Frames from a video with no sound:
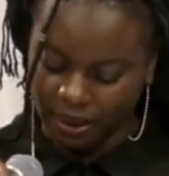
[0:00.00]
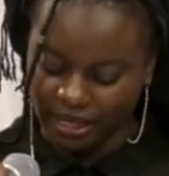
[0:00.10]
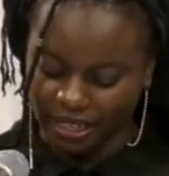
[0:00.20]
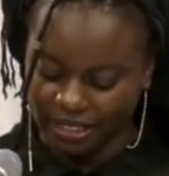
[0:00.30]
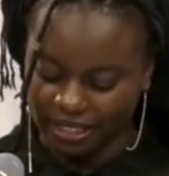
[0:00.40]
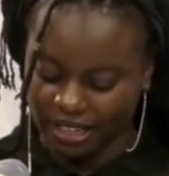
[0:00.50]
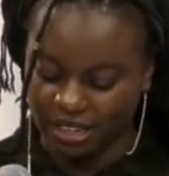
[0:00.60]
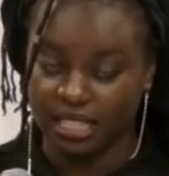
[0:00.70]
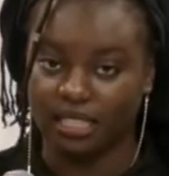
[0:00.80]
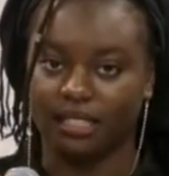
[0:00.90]
reminder,
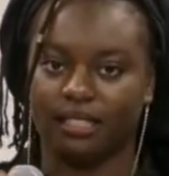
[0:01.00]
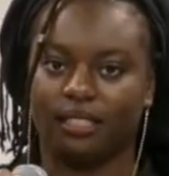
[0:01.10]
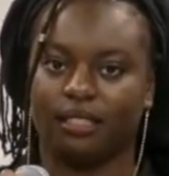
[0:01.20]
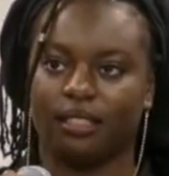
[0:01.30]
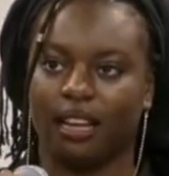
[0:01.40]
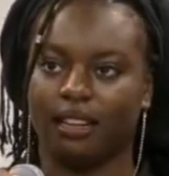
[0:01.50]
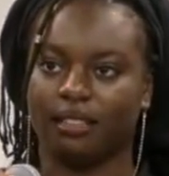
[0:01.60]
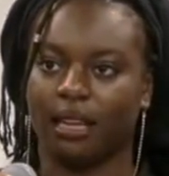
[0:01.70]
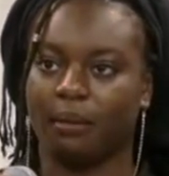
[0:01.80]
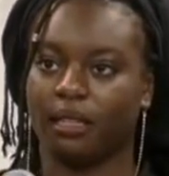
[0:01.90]
there is an
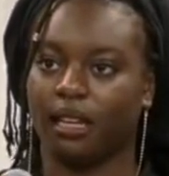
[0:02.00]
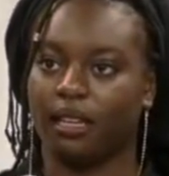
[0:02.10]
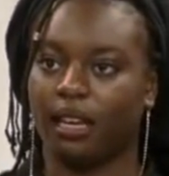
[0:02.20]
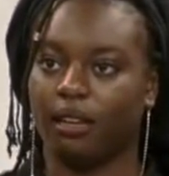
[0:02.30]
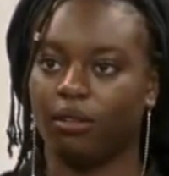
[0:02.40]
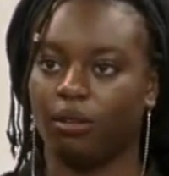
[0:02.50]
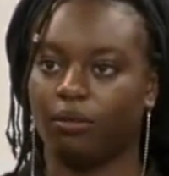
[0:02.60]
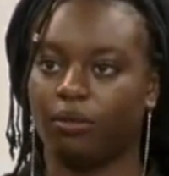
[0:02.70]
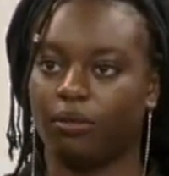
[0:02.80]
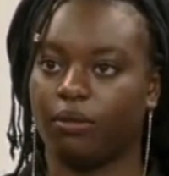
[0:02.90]
assignment at the end
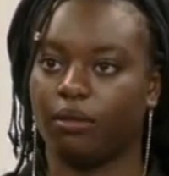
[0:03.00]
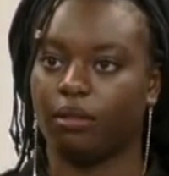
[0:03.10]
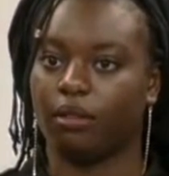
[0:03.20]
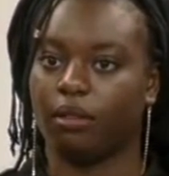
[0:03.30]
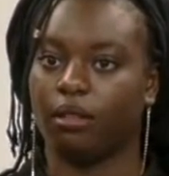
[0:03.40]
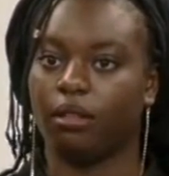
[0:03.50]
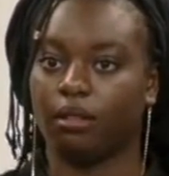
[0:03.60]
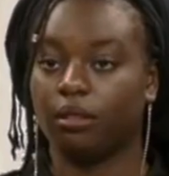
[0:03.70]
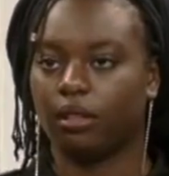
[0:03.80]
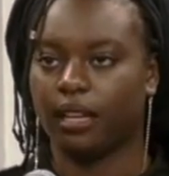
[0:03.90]
of
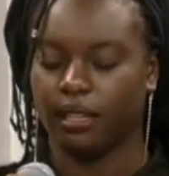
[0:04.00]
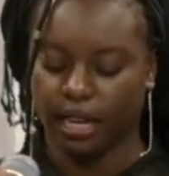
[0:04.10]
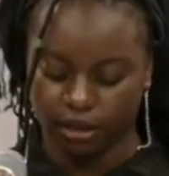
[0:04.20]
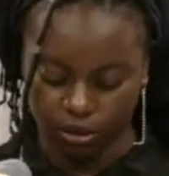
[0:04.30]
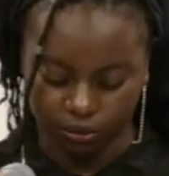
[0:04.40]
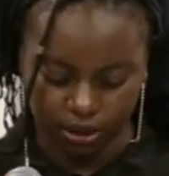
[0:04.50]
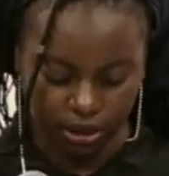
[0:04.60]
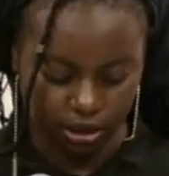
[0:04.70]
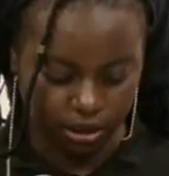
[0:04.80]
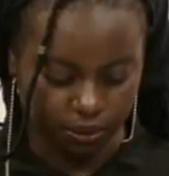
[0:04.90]

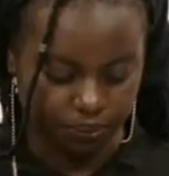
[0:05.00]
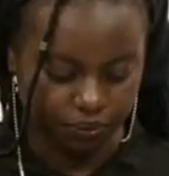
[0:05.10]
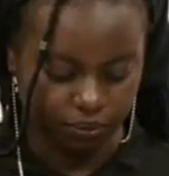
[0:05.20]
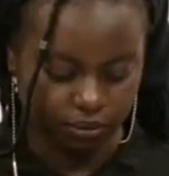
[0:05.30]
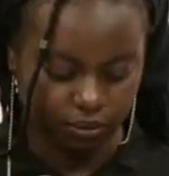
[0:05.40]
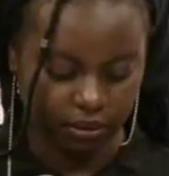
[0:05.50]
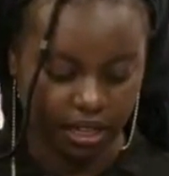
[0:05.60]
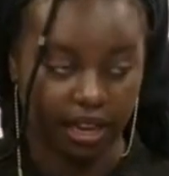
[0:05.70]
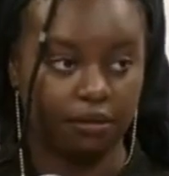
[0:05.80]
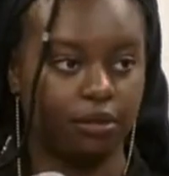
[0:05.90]
the
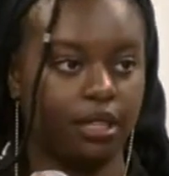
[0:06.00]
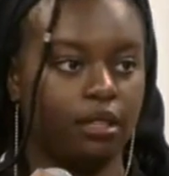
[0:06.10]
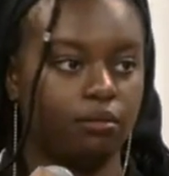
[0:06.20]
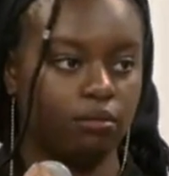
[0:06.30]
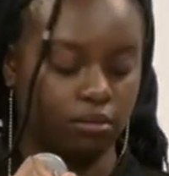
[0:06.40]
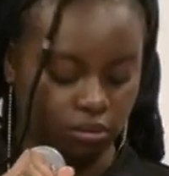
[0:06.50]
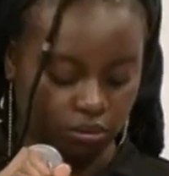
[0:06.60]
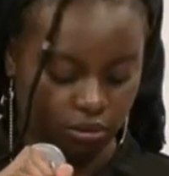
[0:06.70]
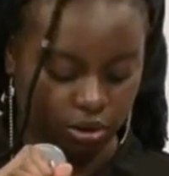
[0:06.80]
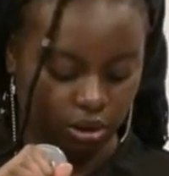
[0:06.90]
every
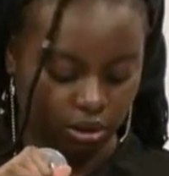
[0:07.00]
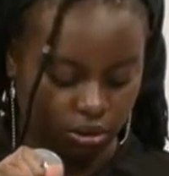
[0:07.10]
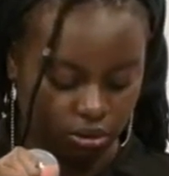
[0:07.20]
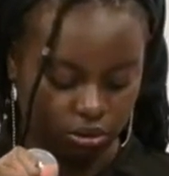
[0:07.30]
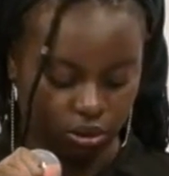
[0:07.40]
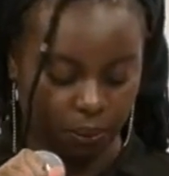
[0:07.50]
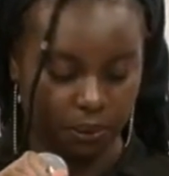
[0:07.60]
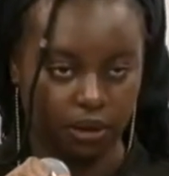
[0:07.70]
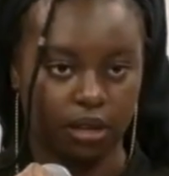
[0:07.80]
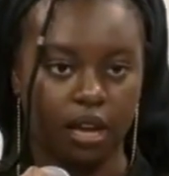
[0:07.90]
Sunday school
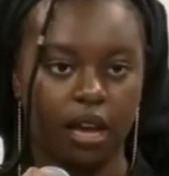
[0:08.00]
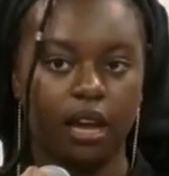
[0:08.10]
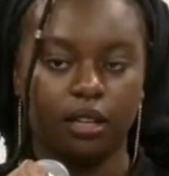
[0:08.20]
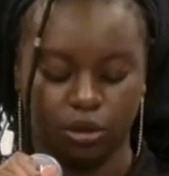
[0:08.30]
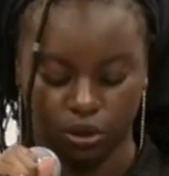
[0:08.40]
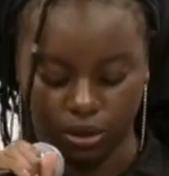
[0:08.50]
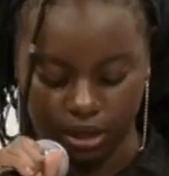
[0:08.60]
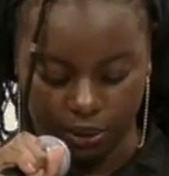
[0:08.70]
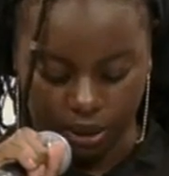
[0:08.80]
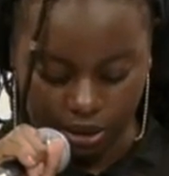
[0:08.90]
topic. So
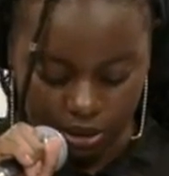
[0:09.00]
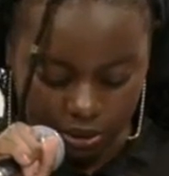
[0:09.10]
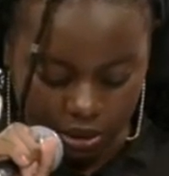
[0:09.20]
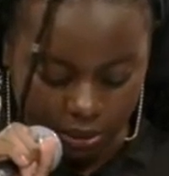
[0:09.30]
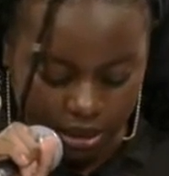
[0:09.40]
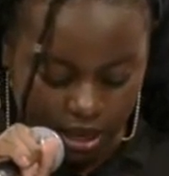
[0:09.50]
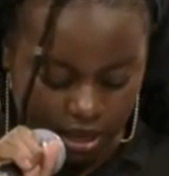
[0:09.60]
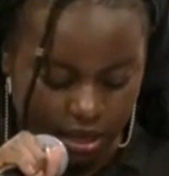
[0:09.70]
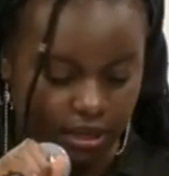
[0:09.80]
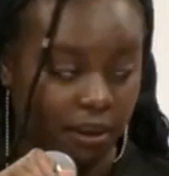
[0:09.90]
today we're going to be submitting
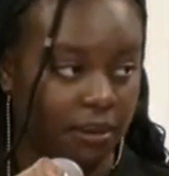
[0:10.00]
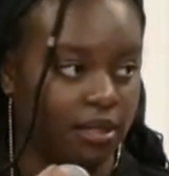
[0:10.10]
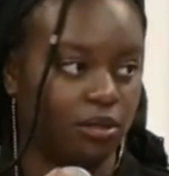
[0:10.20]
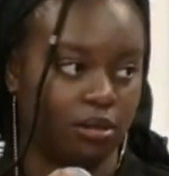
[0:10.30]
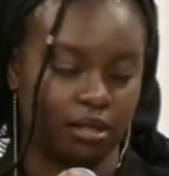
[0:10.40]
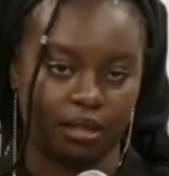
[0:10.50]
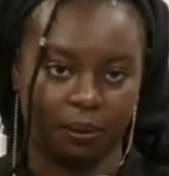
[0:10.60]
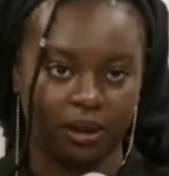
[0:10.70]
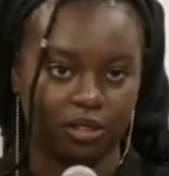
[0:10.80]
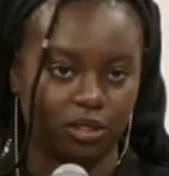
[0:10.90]
our assignments to Sister
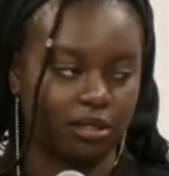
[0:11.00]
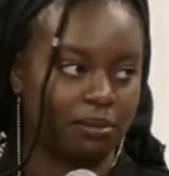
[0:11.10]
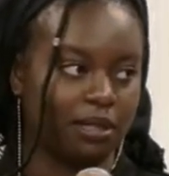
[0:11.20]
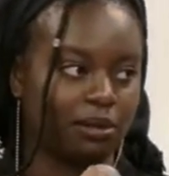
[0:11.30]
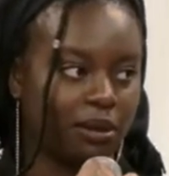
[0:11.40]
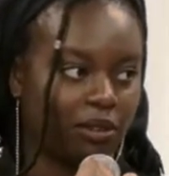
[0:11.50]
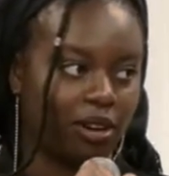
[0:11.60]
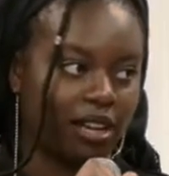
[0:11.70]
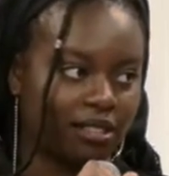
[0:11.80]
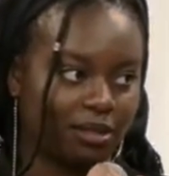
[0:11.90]
Precious. Please wave your
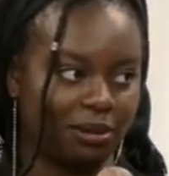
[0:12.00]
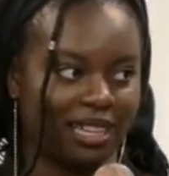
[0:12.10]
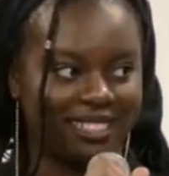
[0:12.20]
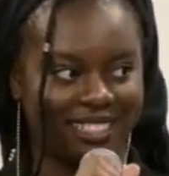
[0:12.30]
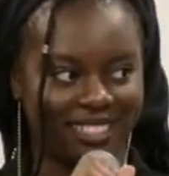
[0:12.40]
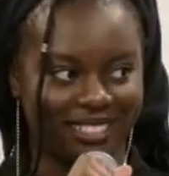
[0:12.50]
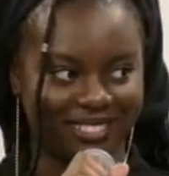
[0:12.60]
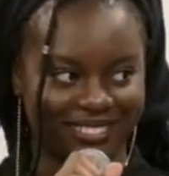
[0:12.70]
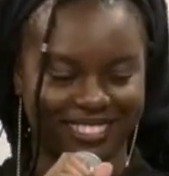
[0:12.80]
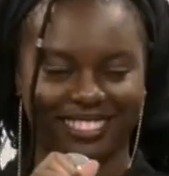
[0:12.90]
hand so we can see
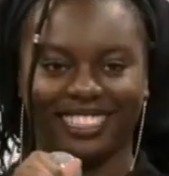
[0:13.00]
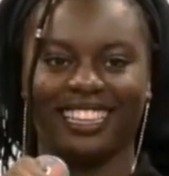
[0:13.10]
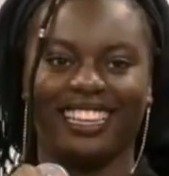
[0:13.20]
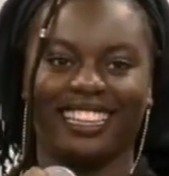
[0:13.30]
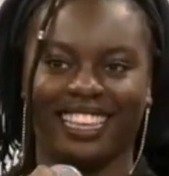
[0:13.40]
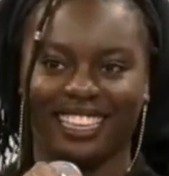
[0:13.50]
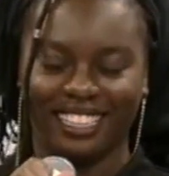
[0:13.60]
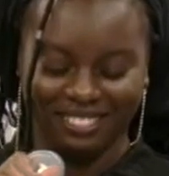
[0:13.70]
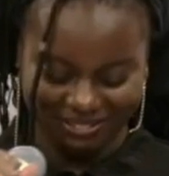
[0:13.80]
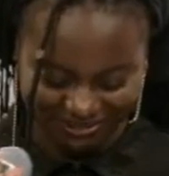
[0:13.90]
you. Thank
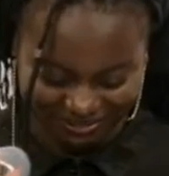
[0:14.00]
you.